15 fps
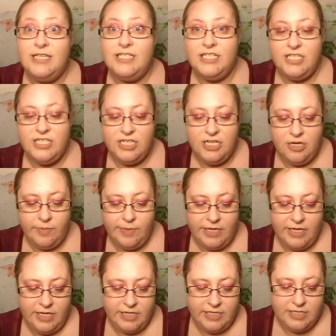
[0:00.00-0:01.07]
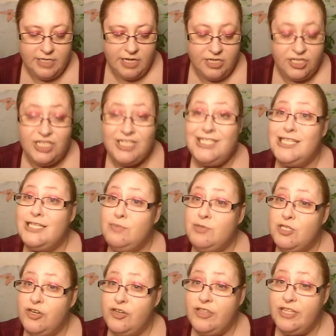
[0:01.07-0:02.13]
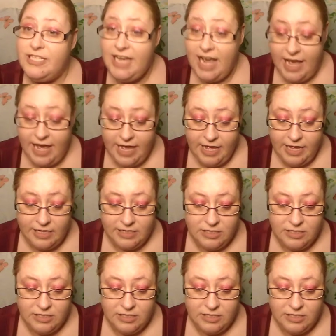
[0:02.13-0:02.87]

sister because uh, she sleeps during the day,